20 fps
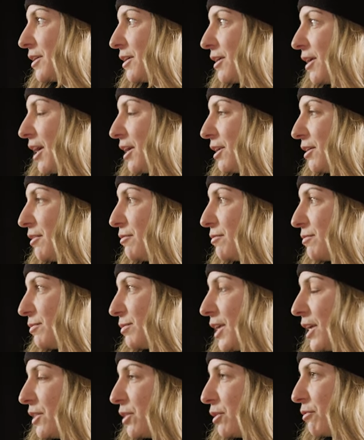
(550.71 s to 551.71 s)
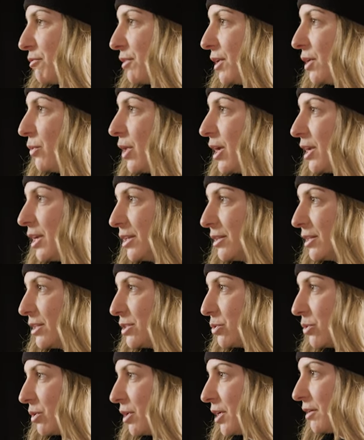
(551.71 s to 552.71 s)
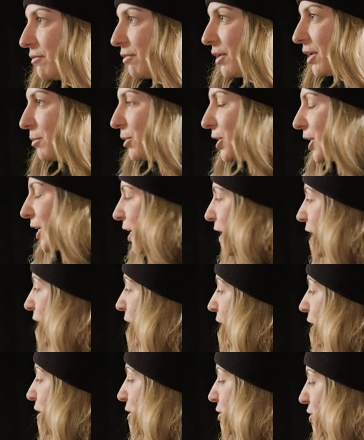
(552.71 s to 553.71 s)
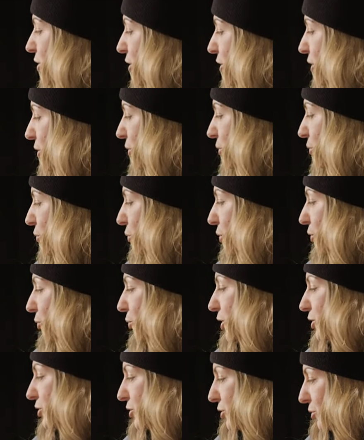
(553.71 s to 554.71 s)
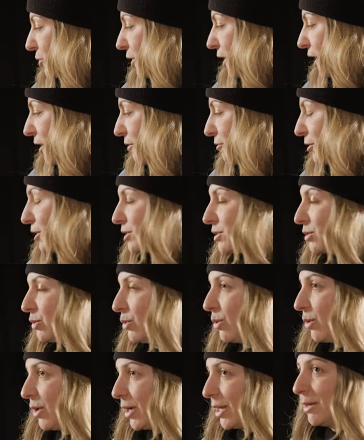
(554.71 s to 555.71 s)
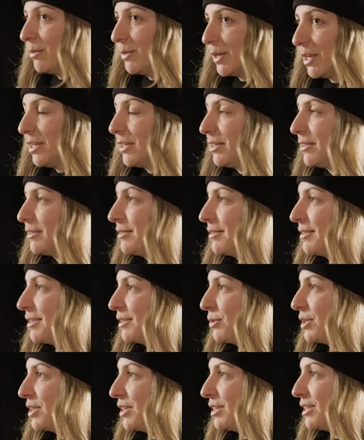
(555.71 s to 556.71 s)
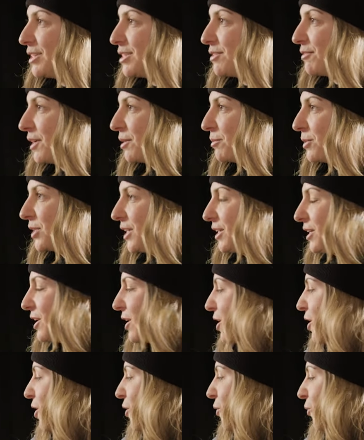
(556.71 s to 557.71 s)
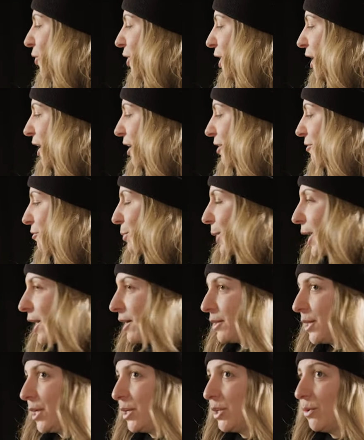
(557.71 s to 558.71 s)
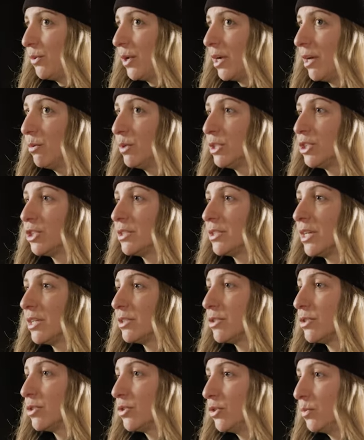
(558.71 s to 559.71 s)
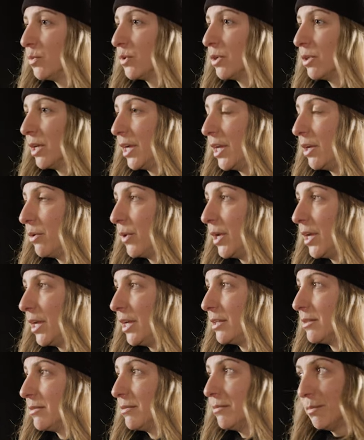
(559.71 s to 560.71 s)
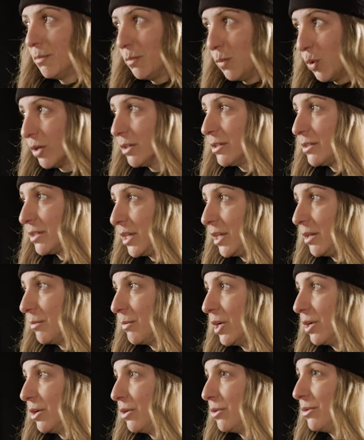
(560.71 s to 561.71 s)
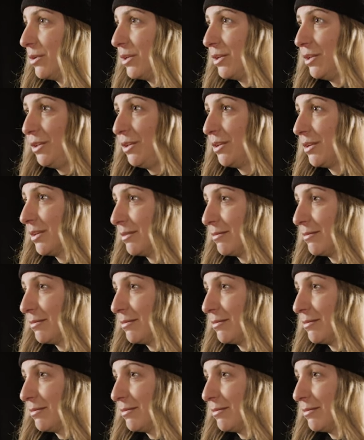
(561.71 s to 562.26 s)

kind of get their feet wet in the touring family. So what we do have is quite a bit within this family. We'll have Backland UL, which is that super lightweight, more Schemo.